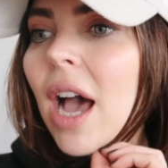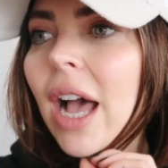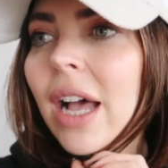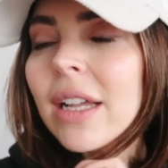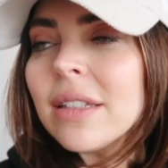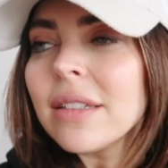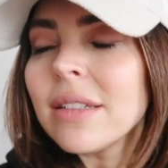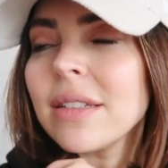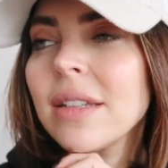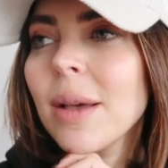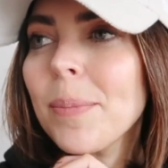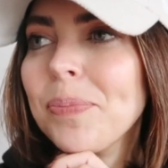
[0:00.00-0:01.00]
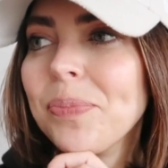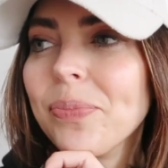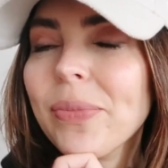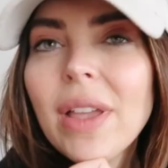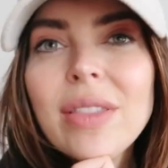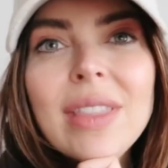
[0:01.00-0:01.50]
And
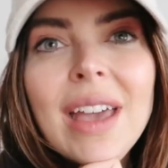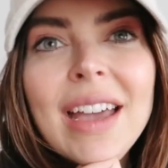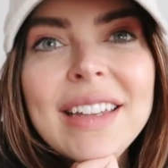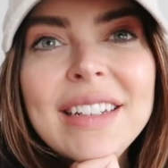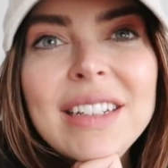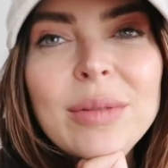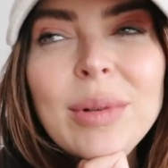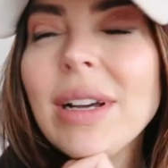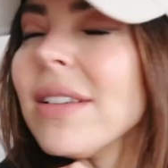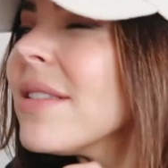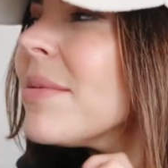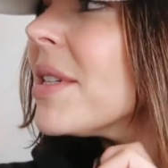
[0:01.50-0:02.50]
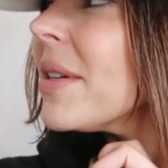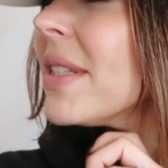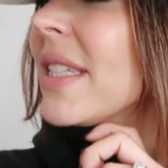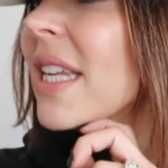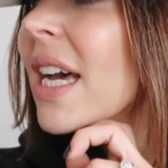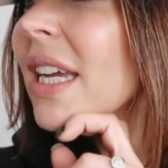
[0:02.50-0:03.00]
then, what else are we doing
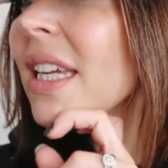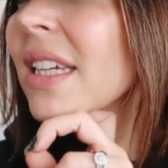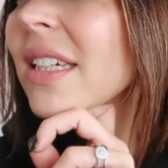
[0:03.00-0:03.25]
today?